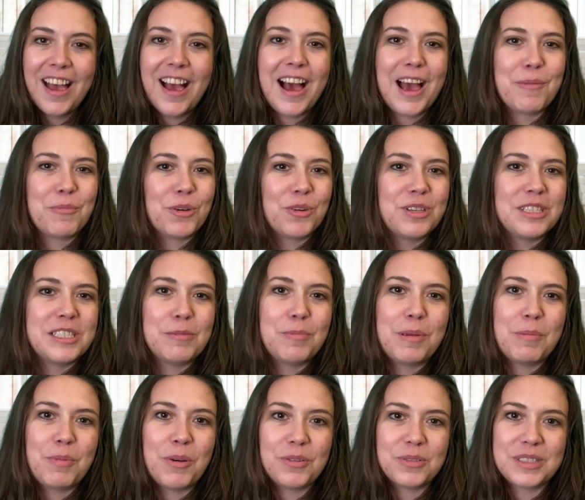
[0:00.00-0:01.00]
I'm going to be
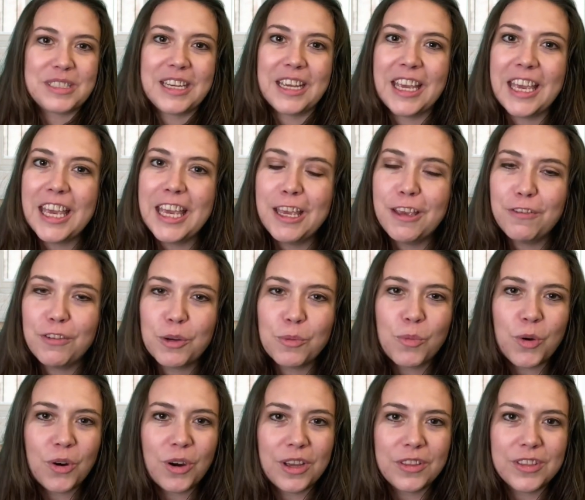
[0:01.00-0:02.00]
posting even
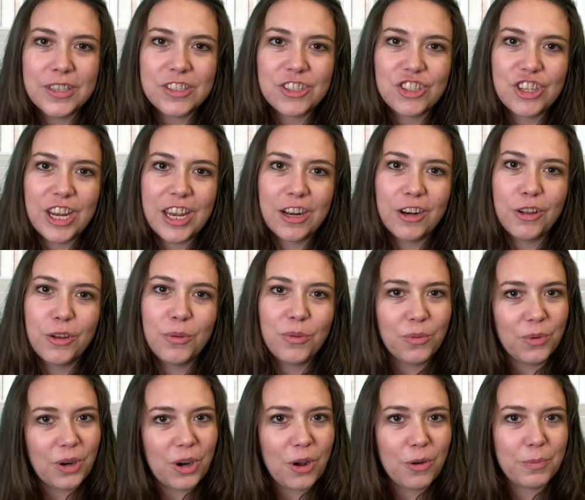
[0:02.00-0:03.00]
more on this channel.
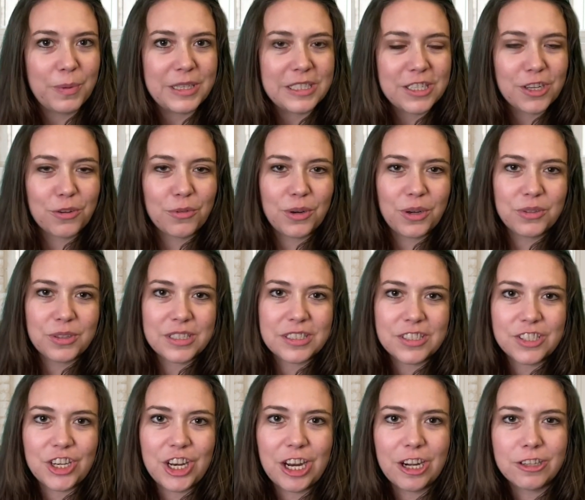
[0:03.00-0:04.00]
We're hoping to grow this
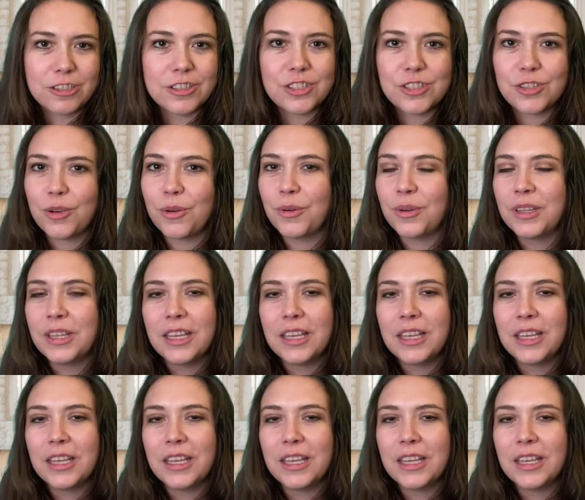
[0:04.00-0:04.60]
channel. So